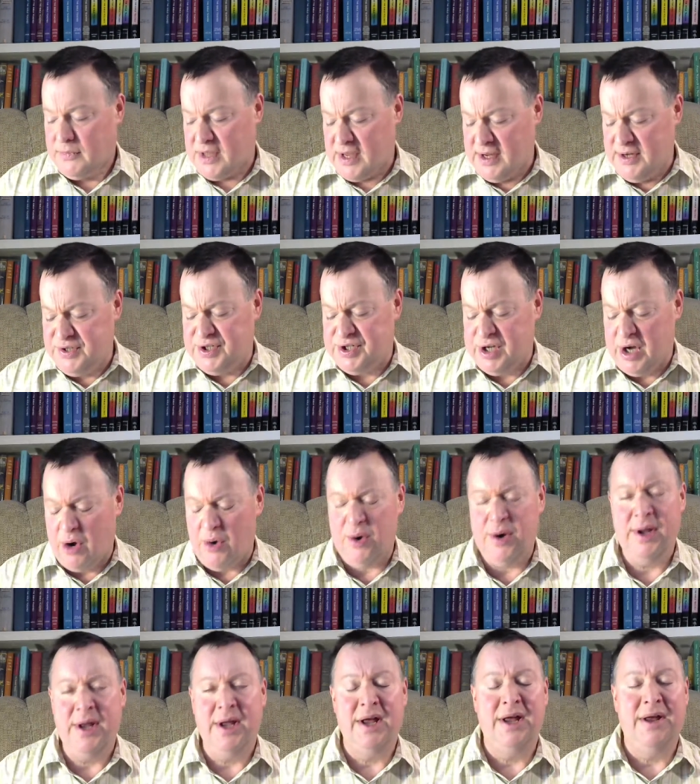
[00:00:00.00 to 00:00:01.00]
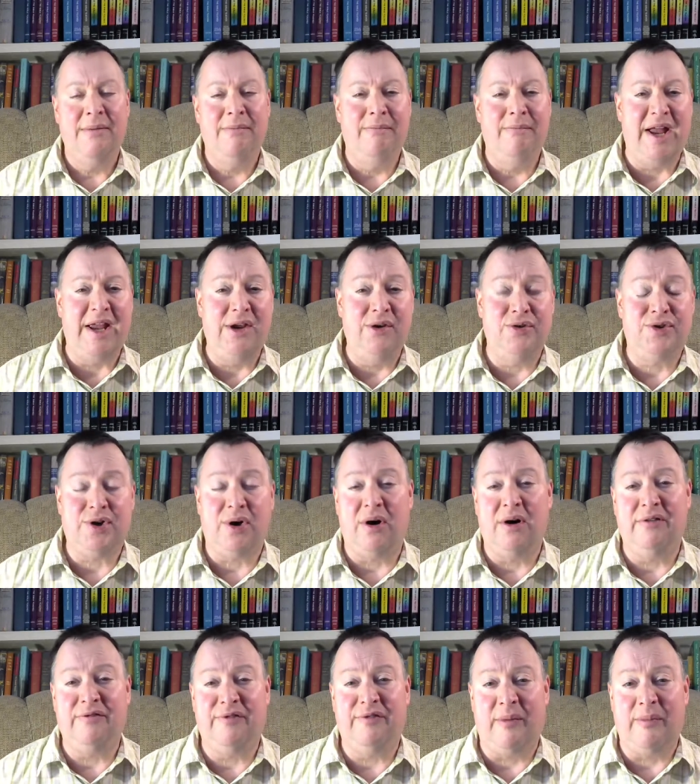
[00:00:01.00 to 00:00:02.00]
And so, may you
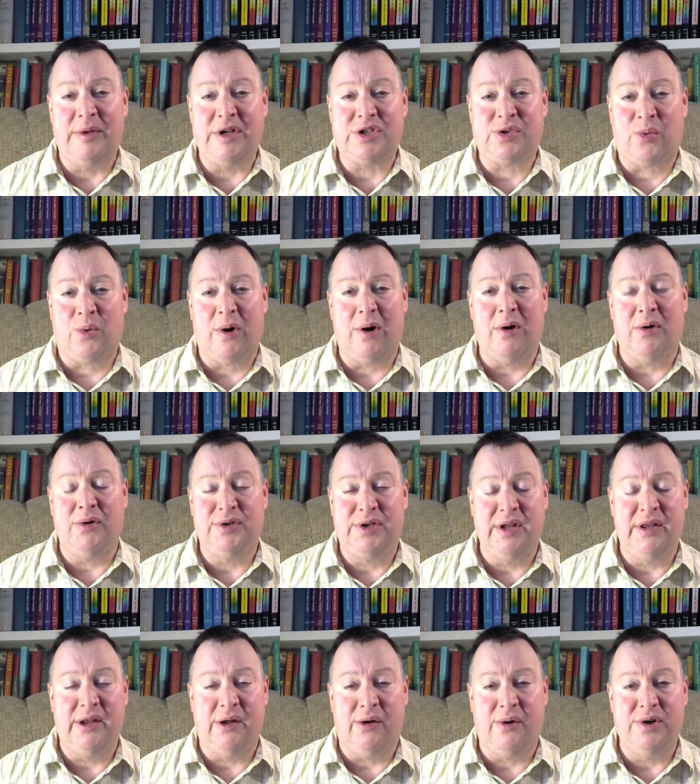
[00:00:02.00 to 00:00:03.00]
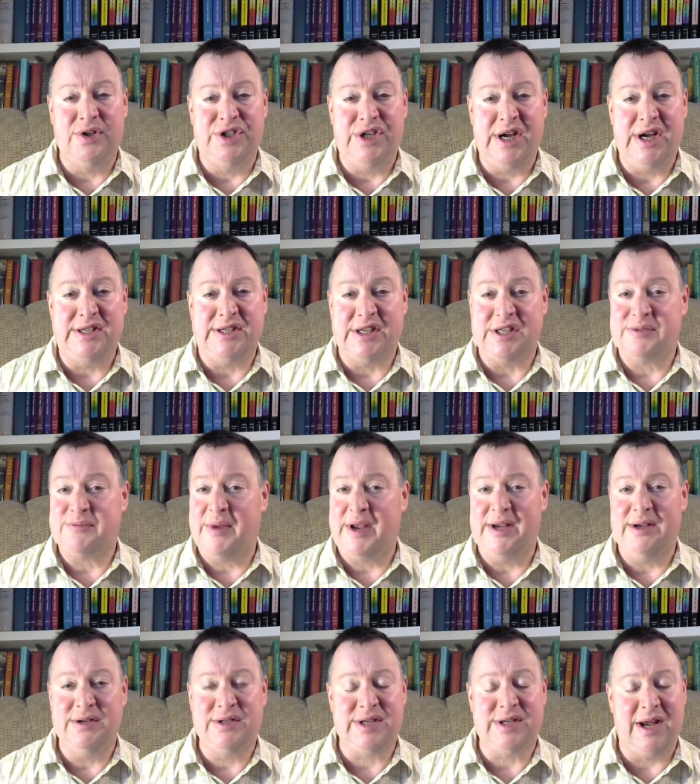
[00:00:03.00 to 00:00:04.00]
turn from this world to the Lord Jesus. May
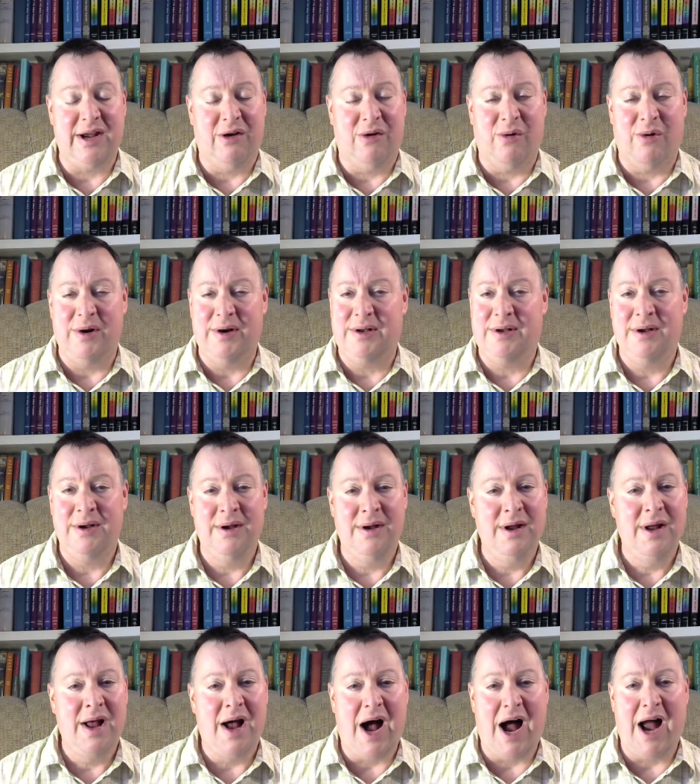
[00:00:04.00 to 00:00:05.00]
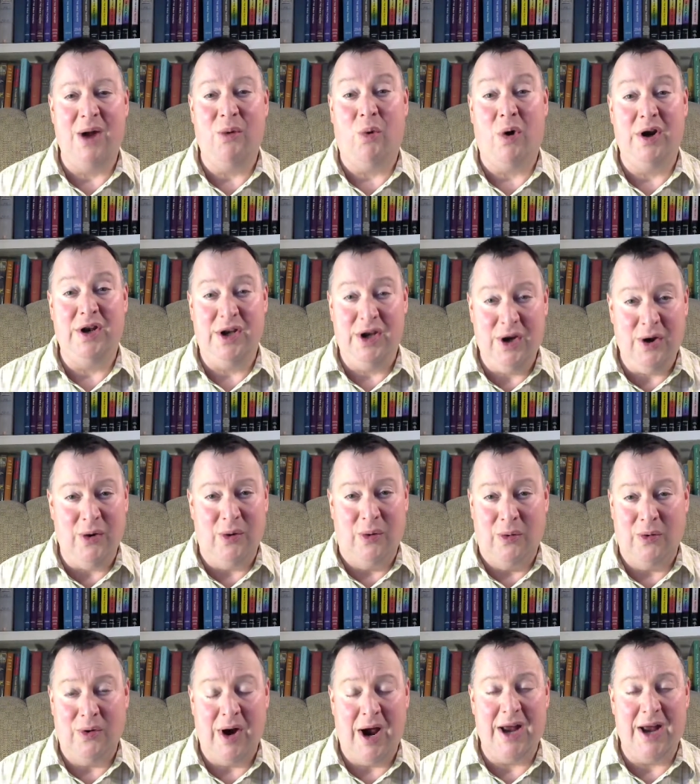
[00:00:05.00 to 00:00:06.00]
you say, Lord, I want
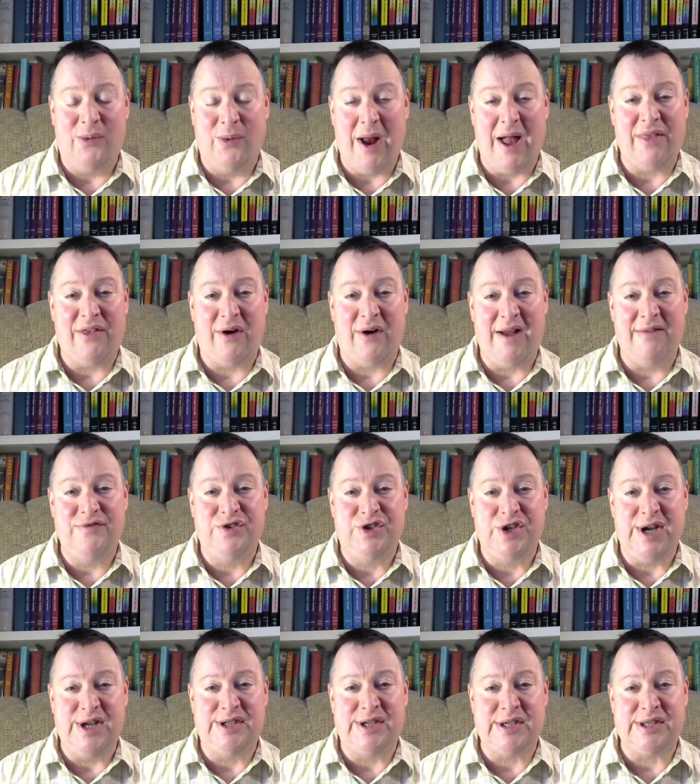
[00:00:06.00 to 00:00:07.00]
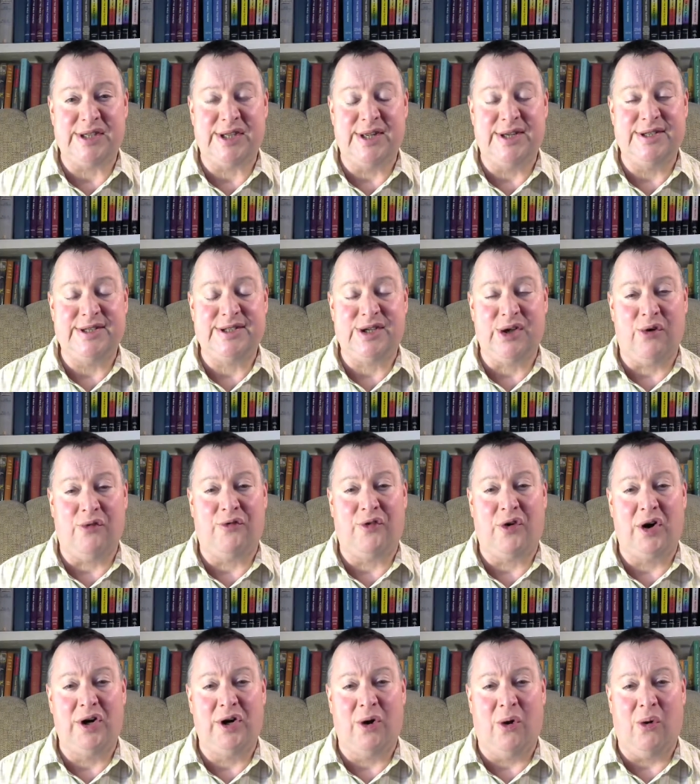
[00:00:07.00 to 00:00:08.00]
you. I'd rather have Jesus than silver
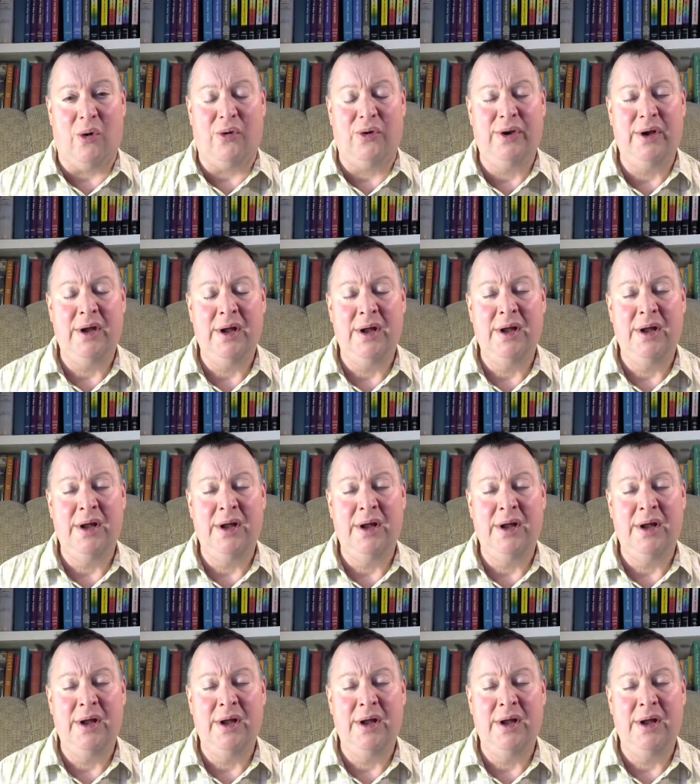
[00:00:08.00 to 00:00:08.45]
and gold.